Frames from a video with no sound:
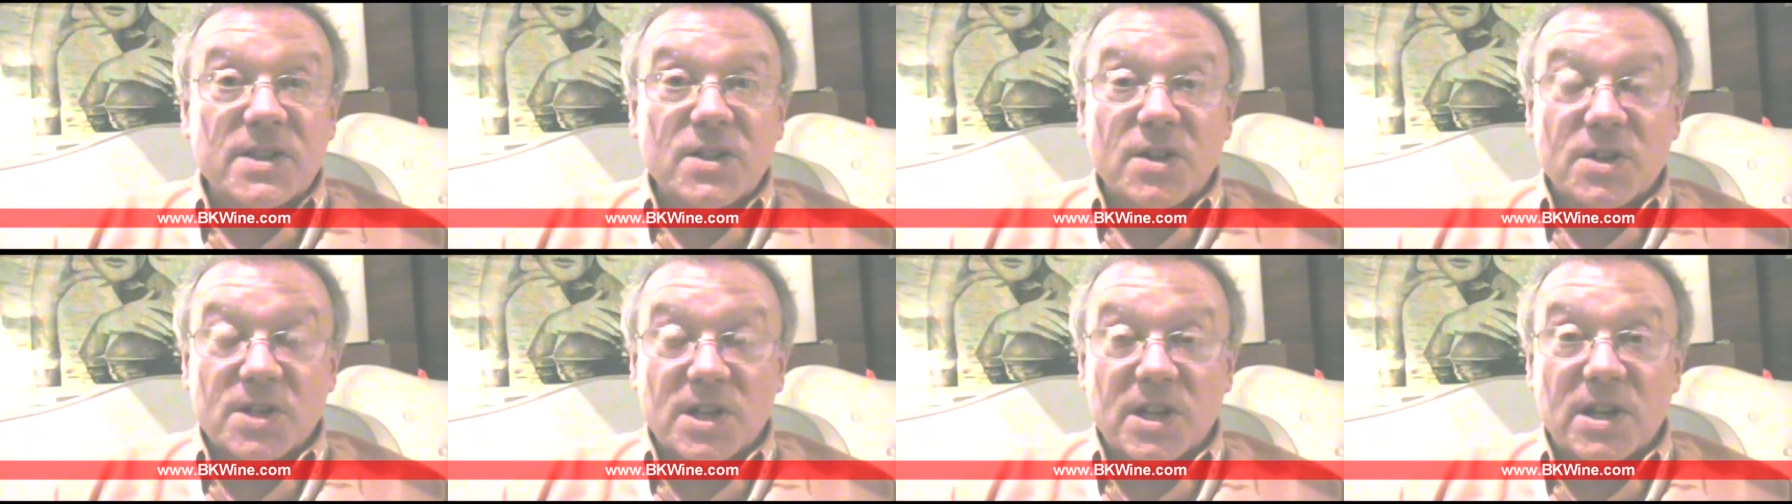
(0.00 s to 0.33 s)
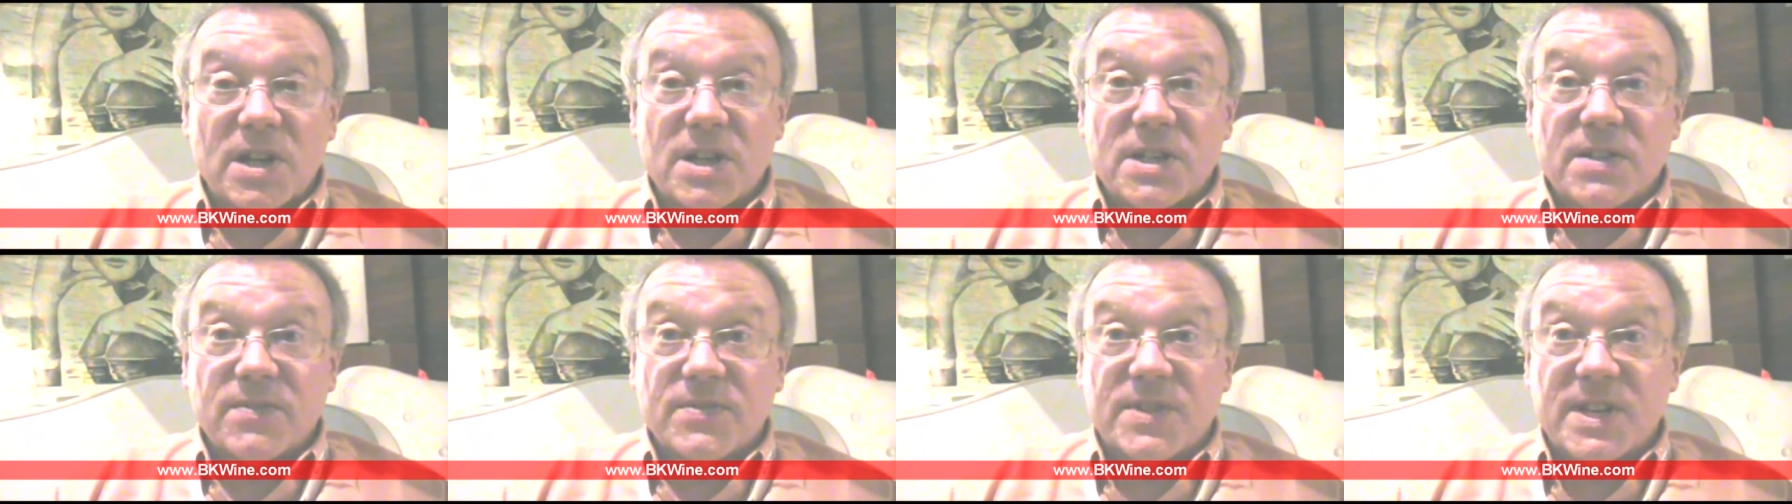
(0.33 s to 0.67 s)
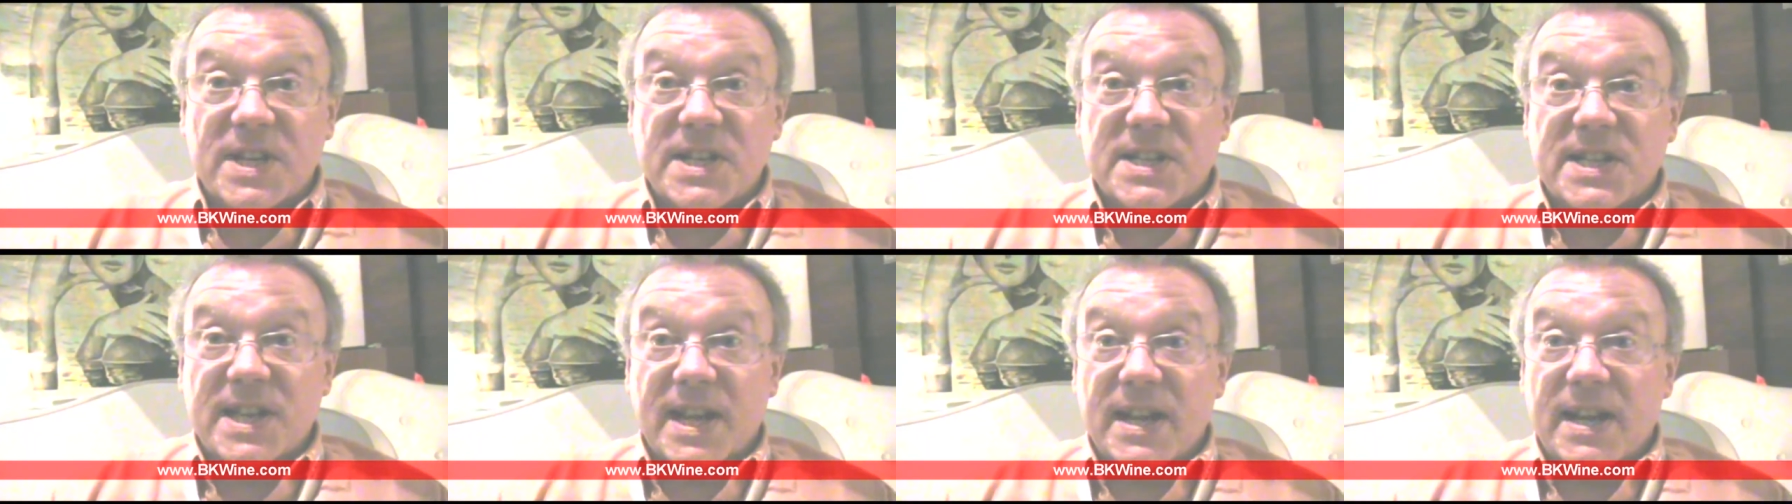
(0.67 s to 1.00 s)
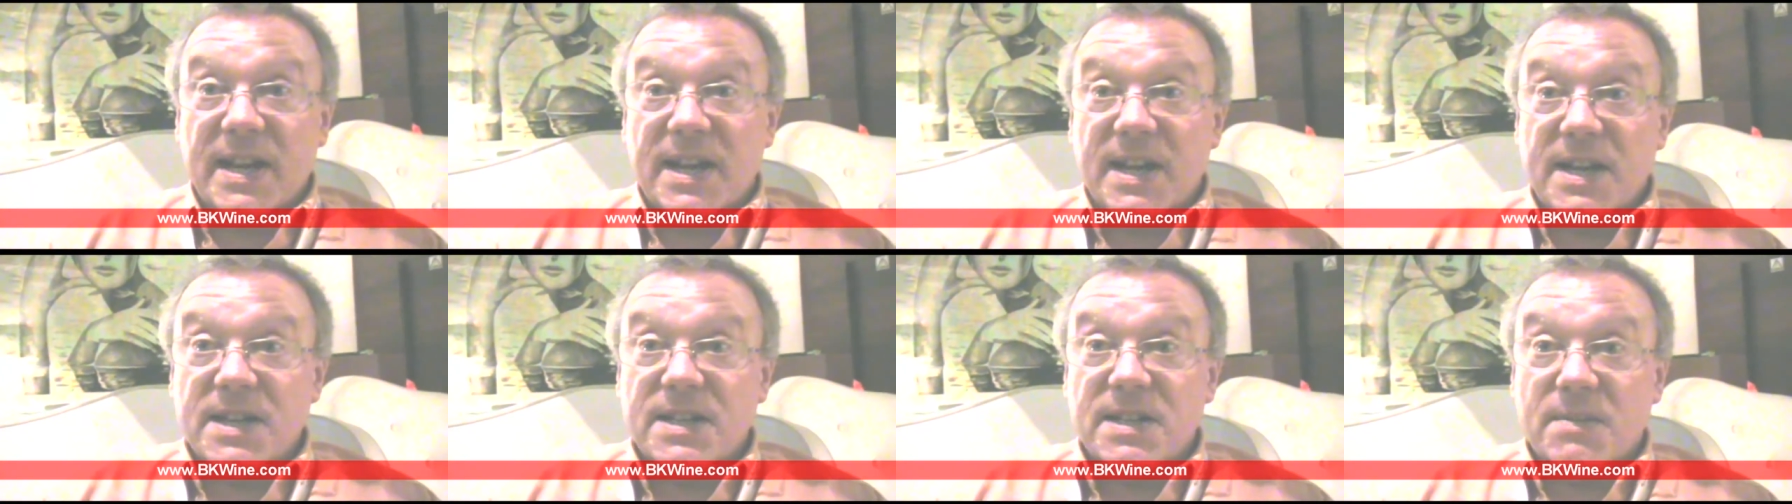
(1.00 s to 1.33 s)
got a lot of detail
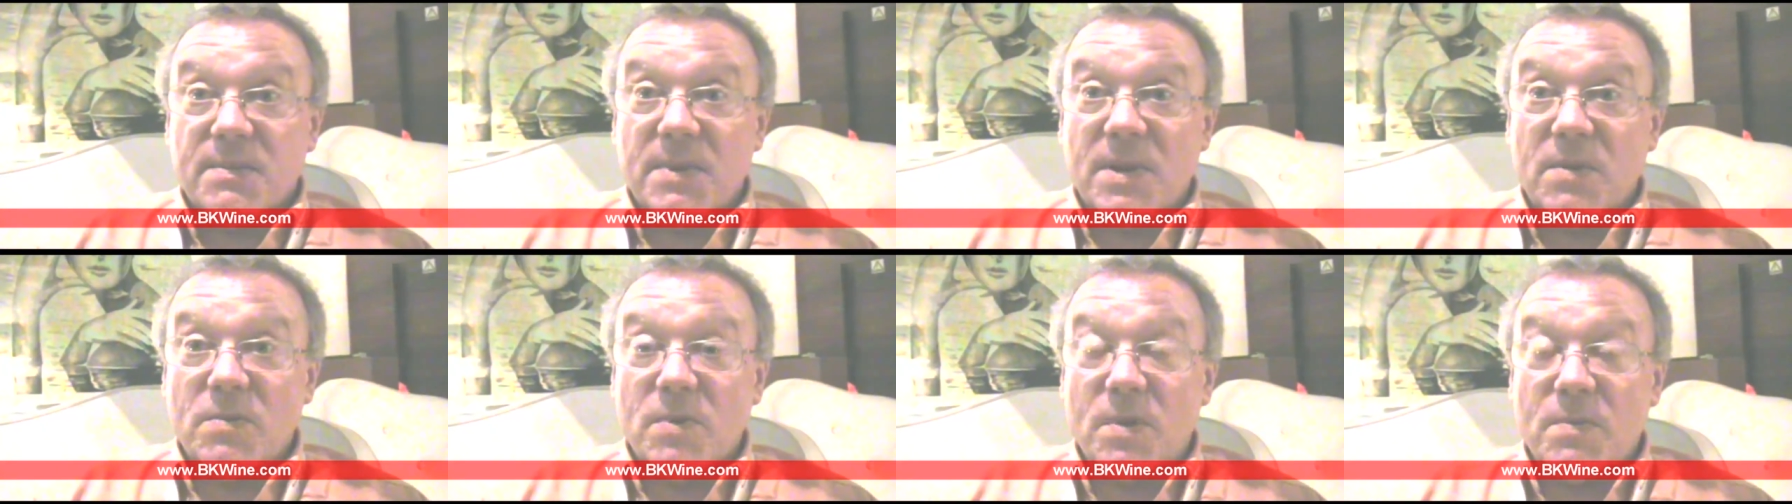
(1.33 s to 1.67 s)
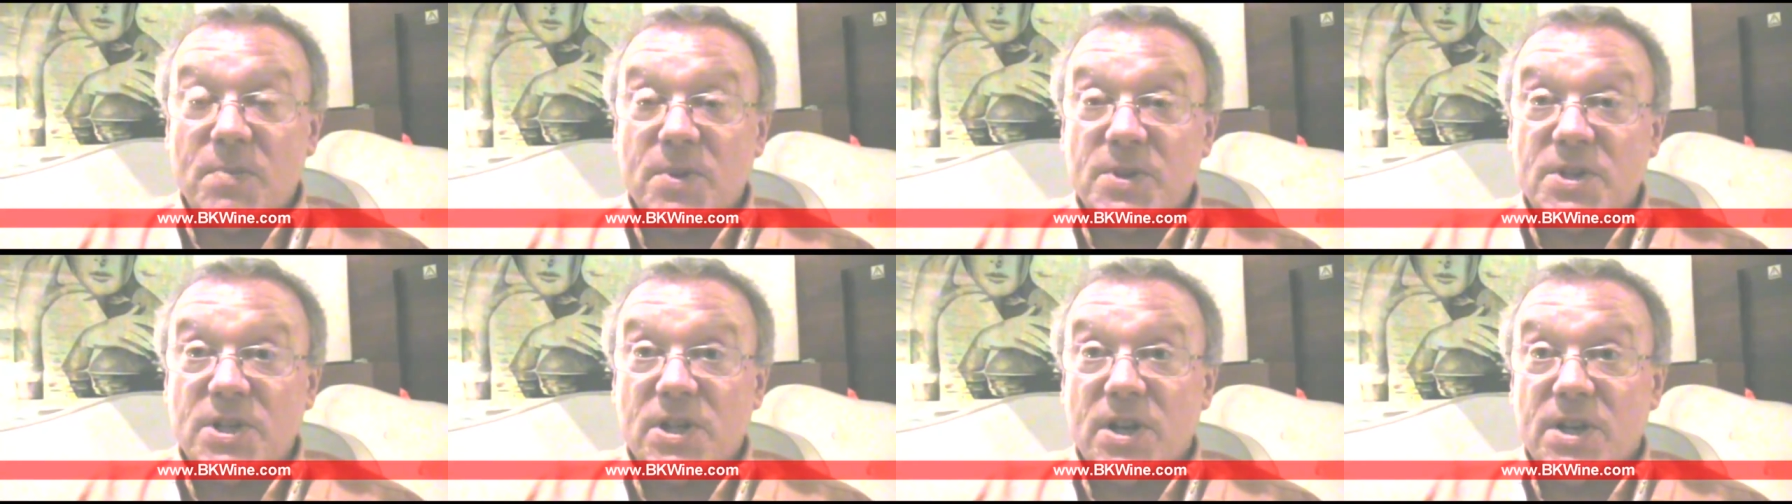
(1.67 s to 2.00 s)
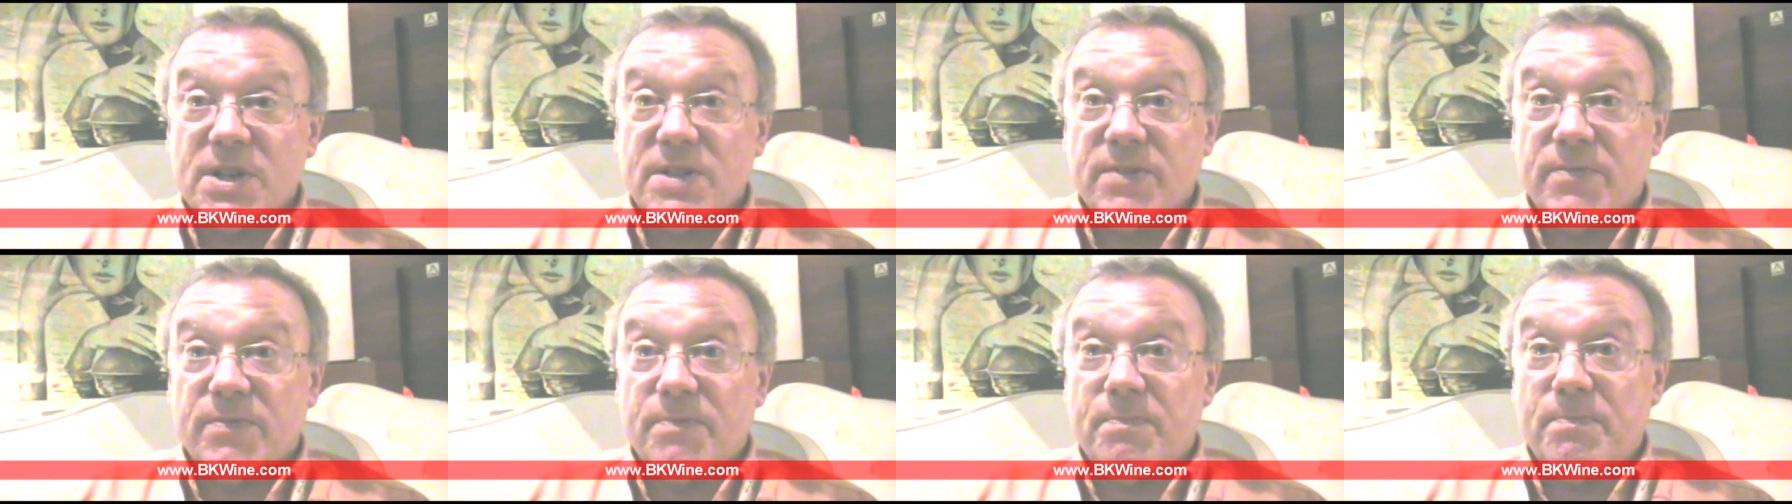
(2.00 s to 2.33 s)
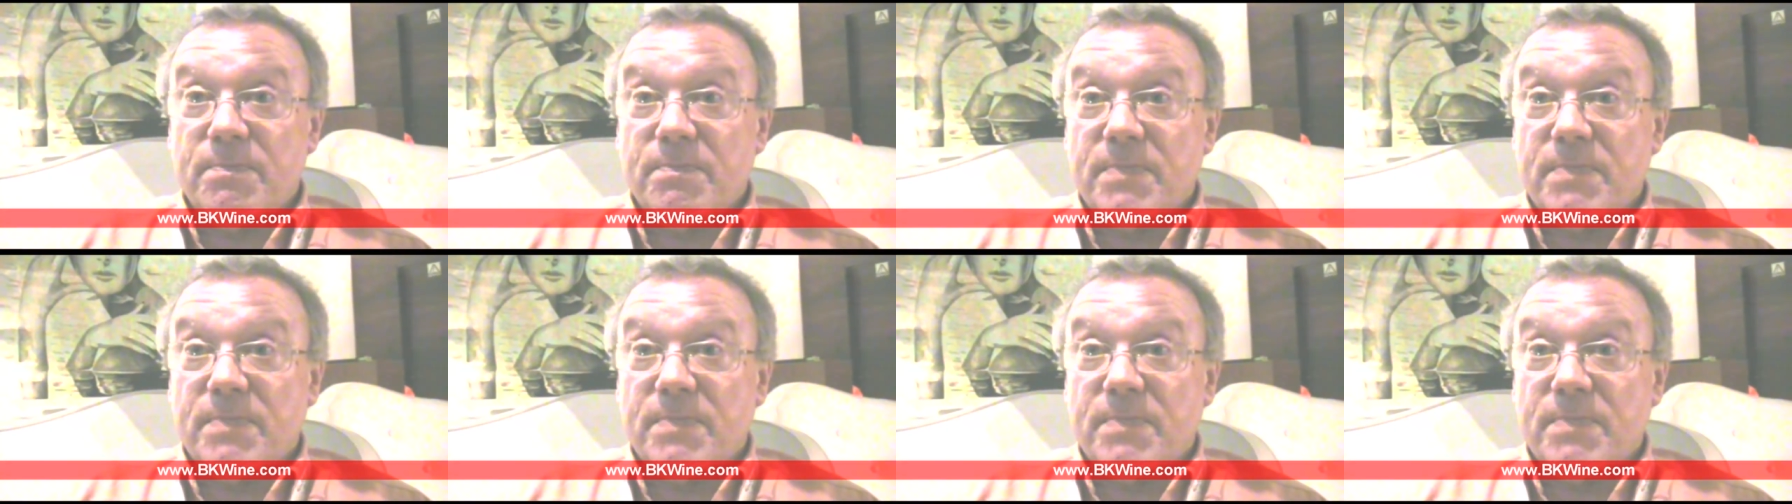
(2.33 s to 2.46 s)
in it. I mean, we put a lot of